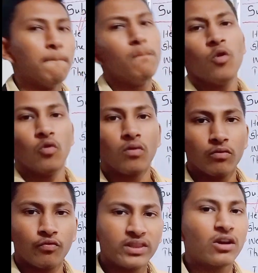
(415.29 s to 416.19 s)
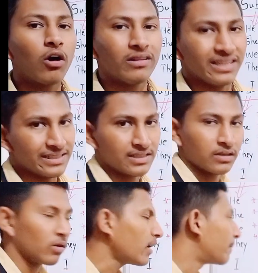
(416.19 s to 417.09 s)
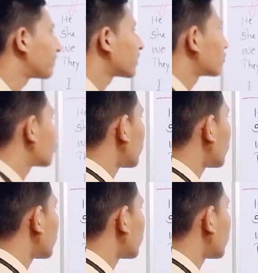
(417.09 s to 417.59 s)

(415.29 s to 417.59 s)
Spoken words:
move with all these. Okay, so